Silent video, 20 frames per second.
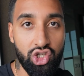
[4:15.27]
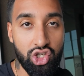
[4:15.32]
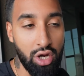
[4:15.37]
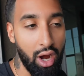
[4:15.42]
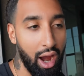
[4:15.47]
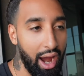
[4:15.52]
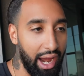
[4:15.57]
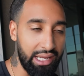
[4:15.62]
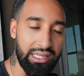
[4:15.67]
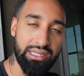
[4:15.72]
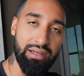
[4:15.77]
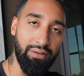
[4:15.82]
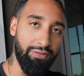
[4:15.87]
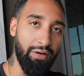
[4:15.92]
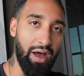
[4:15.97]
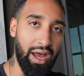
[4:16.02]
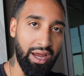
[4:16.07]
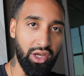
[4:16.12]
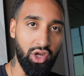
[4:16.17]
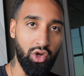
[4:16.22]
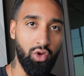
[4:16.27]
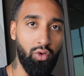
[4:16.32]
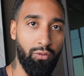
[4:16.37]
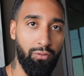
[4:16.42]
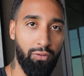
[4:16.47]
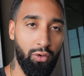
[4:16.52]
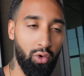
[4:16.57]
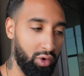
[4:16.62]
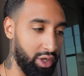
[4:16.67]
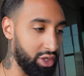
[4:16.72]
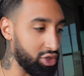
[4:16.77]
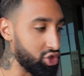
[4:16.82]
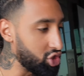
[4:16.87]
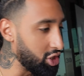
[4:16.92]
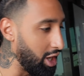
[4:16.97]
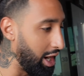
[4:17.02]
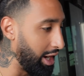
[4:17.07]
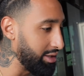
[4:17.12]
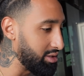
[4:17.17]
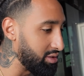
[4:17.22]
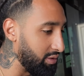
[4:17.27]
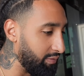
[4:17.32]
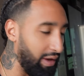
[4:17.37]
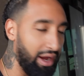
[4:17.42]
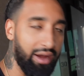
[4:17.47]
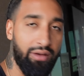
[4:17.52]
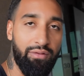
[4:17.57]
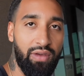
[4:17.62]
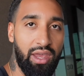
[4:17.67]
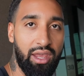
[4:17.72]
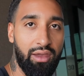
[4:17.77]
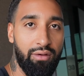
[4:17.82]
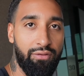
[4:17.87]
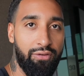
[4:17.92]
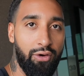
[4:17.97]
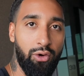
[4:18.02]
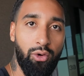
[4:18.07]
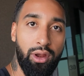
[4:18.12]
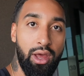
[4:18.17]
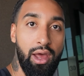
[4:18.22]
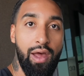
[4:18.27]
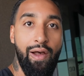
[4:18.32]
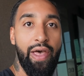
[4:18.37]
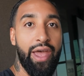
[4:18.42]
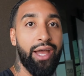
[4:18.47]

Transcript: trying to find new food and trying to find vegan food